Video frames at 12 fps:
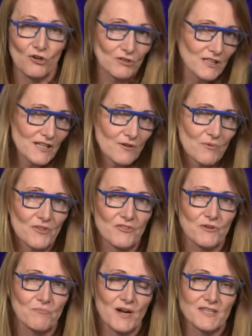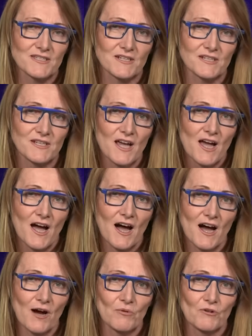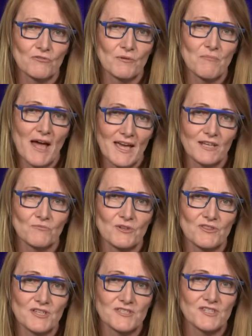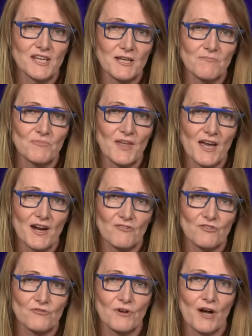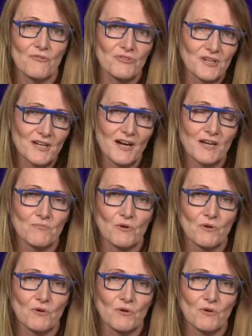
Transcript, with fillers: Not clear whether the president will remain with his team there throughout the night.